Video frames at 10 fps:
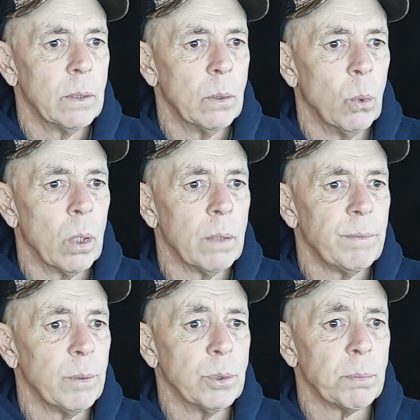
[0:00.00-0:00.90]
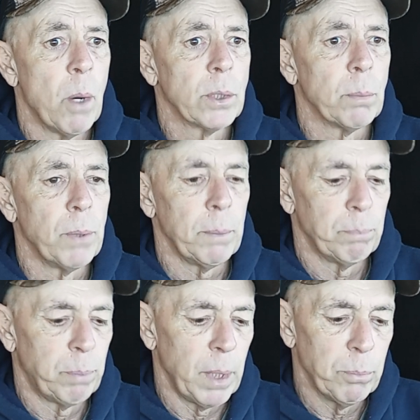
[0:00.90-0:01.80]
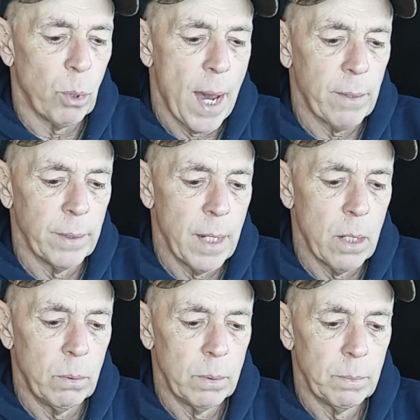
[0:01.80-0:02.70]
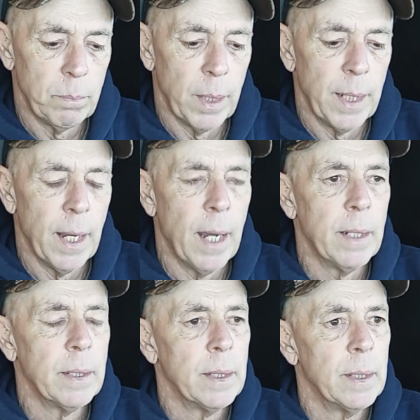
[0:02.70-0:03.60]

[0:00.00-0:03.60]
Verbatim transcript: or if it was multiple people. I don't know, but uh,